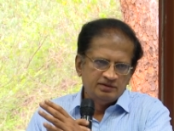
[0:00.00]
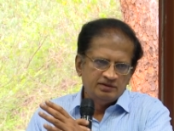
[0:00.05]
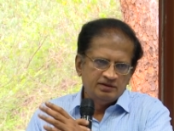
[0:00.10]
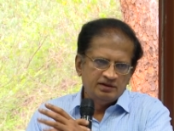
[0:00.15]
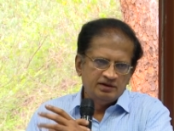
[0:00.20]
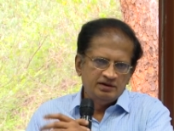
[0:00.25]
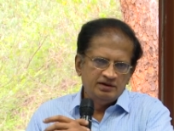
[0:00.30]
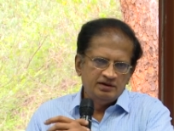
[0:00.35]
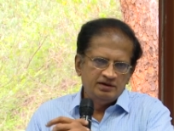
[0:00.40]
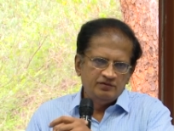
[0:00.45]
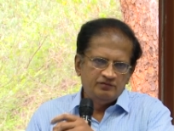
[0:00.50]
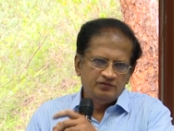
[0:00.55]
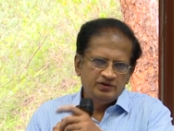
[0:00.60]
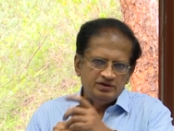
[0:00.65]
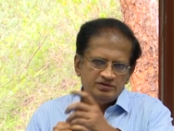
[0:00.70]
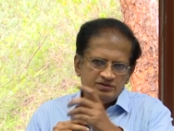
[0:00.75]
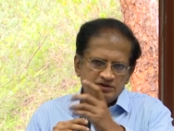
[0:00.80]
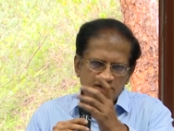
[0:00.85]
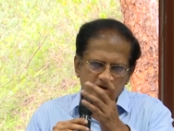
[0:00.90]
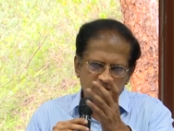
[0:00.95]
And if it
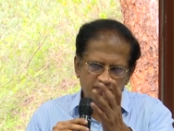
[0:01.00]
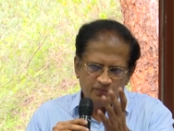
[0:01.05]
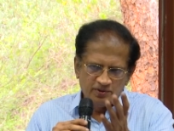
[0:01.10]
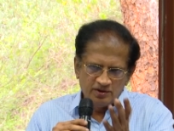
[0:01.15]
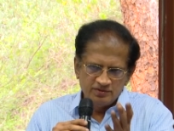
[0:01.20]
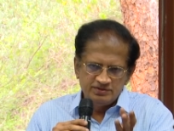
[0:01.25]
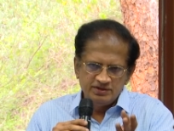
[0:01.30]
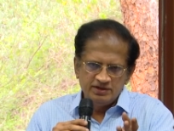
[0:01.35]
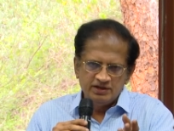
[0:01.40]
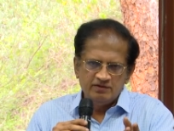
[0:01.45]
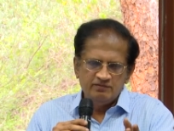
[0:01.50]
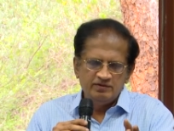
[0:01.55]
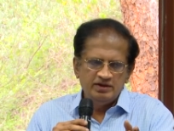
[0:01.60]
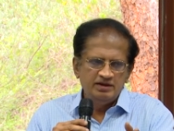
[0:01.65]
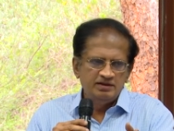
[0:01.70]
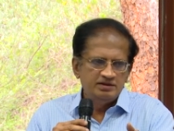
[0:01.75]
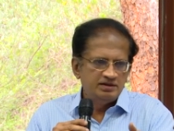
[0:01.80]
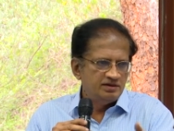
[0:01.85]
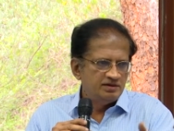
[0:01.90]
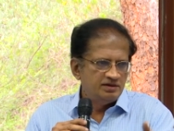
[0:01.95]
is not passing
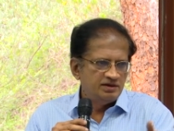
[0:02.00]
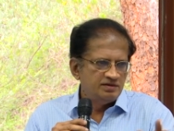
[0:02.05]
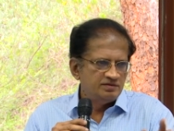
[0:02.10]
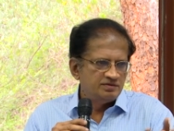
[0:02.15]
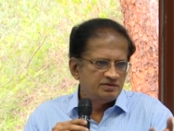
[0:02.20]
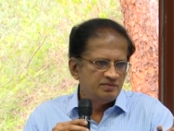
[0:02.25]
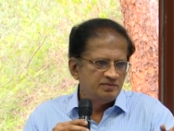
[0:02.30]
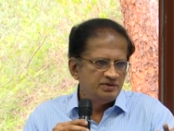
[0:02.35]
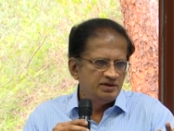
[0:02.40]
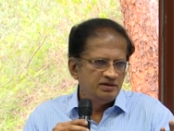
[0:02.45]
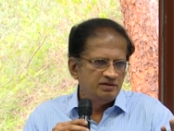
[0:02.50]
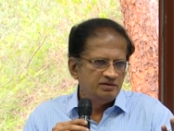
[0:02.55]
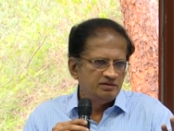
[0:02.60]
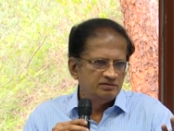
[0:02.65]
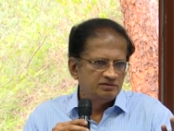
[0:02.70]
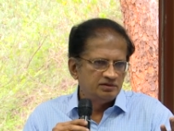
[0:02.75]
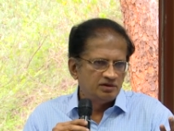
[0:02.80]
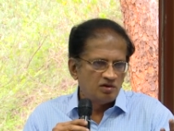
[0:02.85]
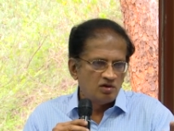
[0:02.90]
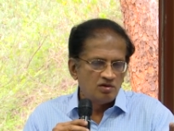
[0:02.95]
away, then there is something
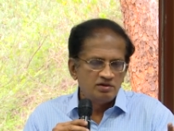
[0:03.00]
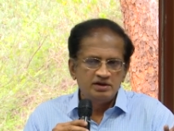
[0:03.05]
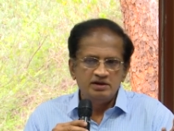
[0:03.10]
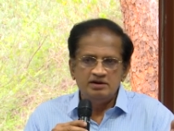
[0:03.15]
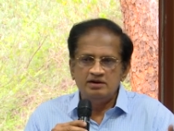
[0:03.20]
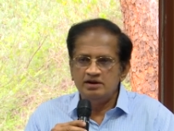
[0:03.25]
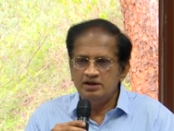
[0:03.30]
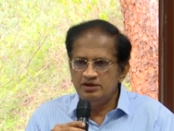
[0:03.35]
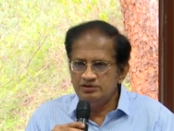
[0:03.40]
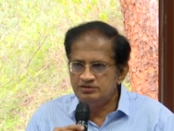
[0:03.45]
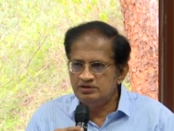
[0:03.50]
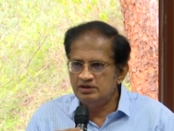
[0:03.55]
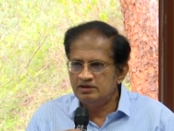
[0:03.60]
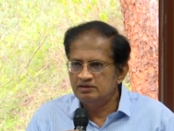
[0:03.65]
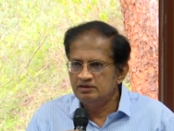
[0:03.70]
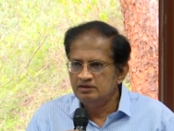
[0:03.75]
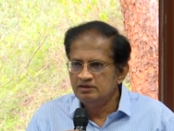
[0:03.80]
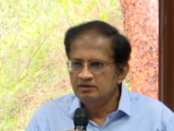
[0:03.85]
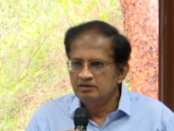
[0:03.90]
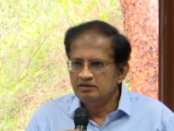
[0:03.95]
wrong in
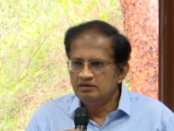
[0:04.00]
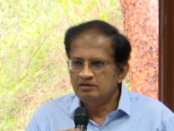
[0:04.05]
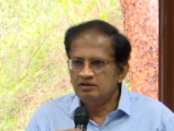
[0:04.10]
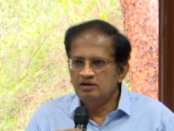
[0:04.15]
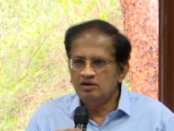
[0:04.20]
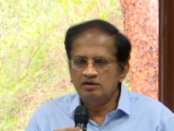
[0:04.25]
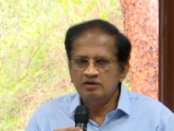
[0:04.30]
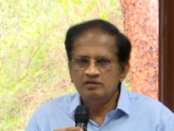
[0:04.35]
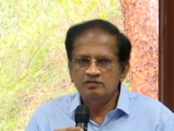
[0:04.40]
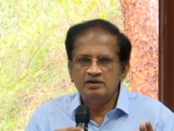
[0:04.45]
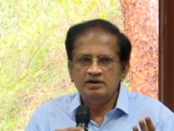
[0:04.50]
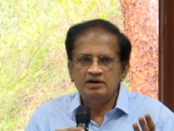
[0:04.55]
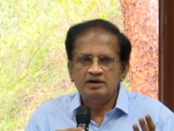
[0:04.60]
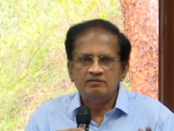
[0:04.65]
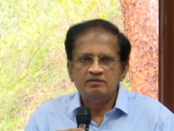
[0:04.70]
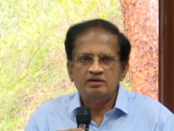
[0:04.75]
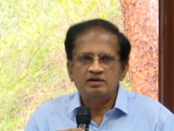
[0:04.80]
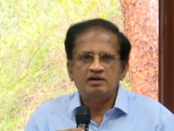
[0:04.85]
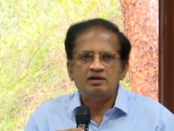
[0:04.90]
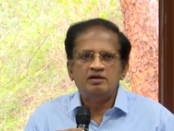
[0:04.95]
nature. God will
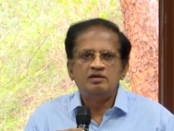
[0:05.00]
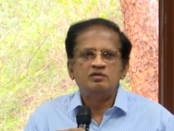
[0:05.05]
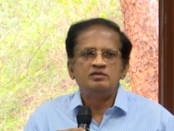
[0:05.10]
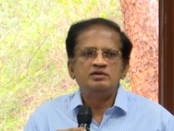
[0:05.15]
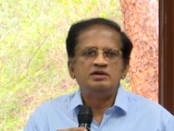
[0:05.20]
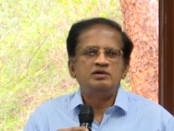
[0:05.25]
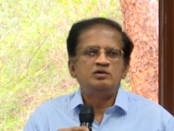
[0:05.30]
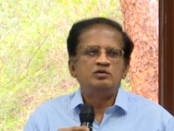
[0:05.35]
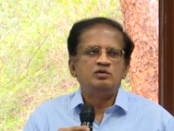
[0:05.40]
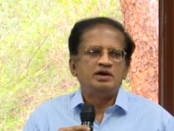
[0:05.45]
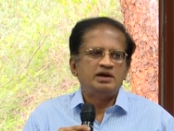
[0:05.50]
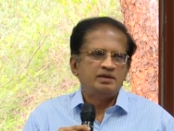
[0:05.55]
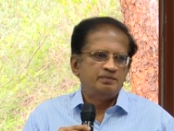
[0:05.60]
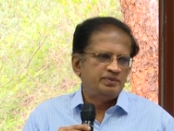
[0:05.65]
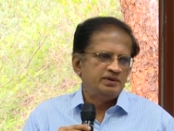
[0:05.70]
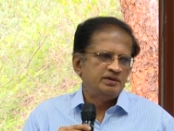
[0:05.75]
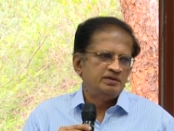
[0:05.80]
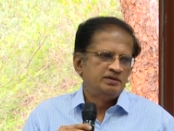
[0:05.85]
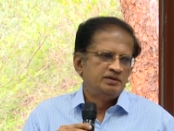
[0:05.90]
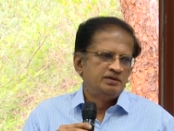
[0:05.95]
never allow that to
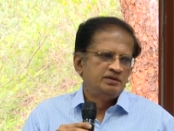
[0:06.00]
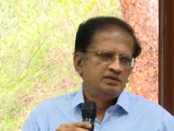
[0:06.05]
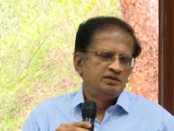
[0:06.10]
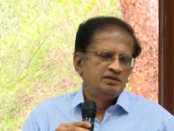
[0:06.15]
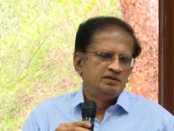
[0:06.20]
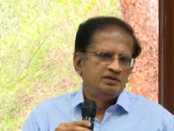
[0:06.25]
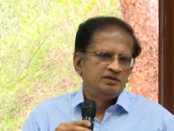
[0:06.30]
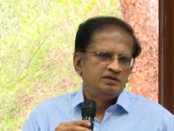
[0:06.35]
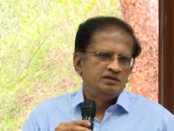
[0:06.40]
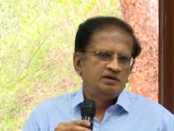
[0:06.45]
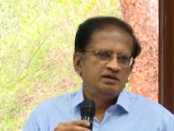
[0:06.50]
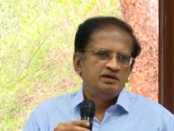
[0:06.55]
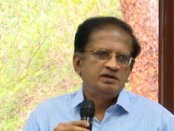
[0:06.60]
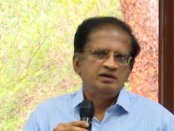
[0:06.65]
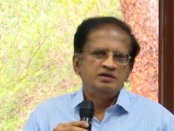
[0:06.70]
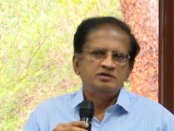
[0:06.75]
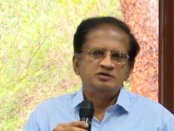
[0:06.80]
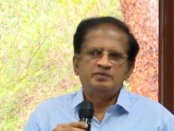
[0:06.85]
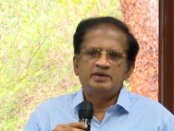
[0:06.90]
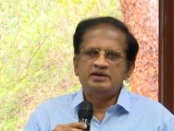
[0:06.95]
happen. And
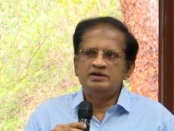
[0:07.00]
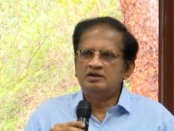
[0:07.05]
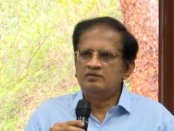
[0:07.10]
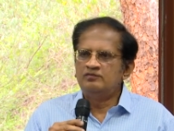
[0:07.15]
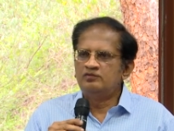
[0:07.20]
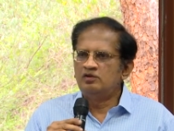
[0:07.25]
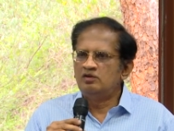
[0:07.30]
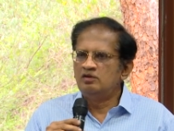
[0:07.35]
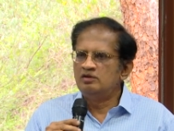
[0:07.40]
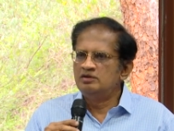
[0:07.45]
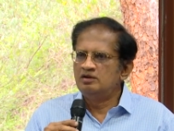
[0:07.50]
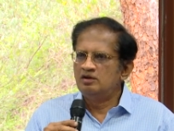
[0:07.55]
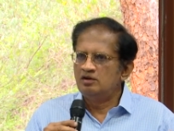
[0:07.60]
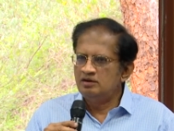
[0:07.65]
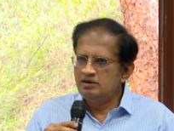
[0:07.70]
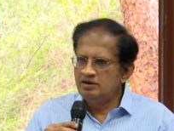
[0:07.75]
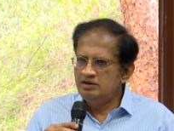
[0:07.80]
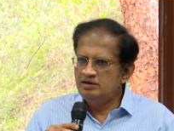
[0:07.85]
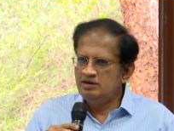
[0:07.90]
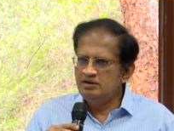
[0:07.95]
in spite of all the
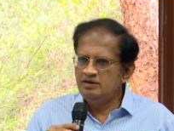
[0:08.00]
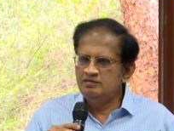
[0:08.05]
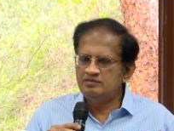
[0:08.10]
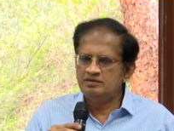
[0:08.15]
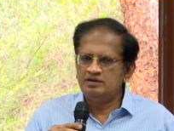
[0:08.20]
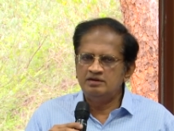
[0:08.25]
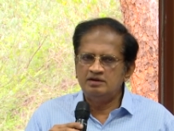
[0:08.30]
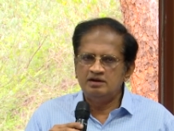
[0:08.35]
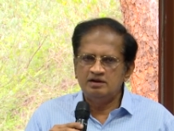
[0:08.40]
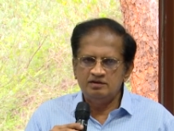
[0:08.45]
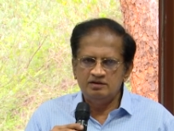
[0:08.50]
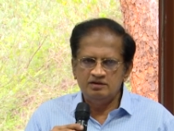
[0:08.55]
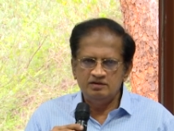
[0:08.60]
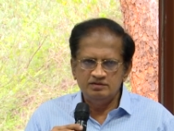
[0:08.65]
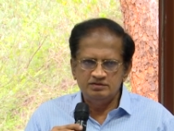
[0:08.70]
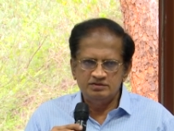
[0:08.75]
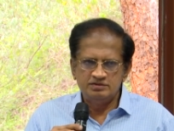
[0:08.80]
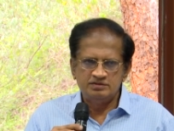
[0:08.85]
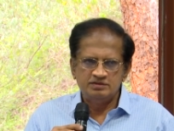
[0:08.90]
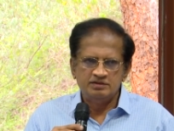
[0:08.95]
oddities and
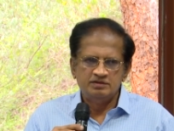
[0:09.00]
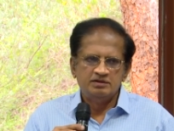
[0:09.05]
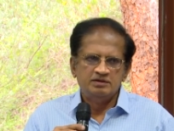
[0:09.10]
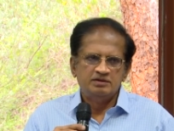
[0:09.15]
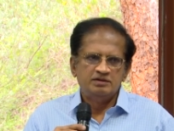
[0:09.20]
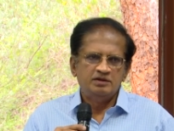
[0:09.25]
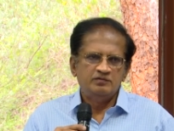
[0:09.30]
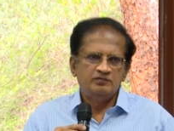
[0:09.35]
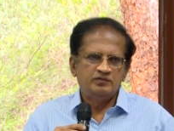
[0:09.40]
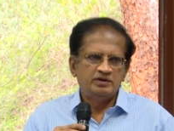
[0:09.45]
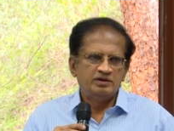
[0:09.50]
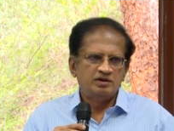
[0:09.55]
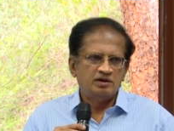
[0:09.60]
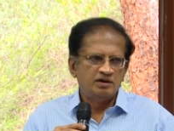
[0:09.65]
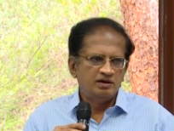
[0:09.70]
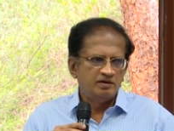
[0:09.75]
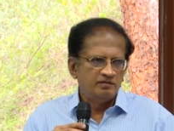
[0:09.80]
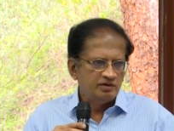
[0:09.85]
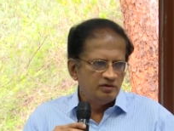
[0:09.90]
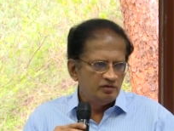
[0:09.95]
hurdles, if at
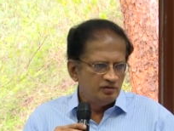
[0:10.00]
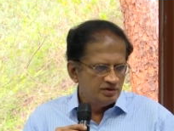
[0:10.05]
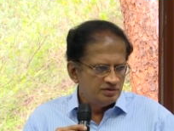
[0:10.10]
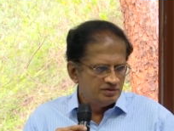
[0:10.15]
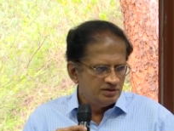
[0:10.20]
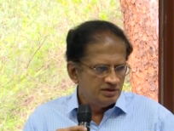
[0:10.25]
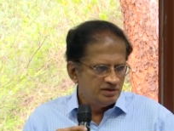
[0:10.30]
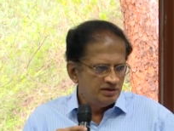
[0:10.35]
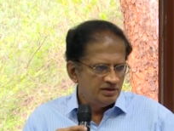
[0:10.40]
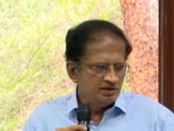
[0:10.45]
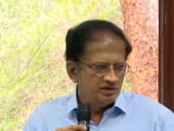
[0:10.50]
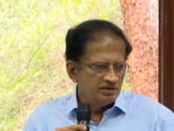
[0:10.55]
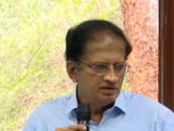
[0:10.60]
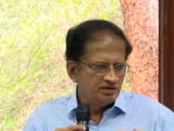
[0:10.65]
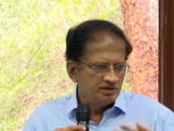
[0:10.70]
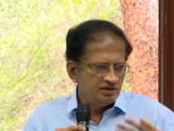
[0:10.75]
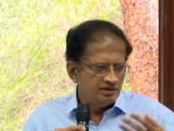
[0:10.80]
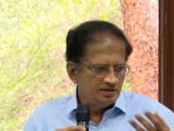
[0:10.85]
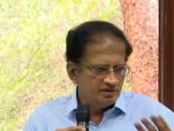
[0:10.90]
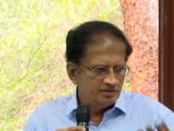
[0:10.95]
all our university
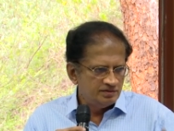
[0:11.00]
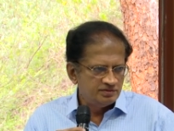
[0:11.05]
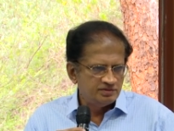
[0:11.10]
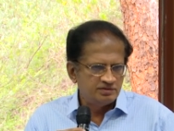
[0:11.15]
is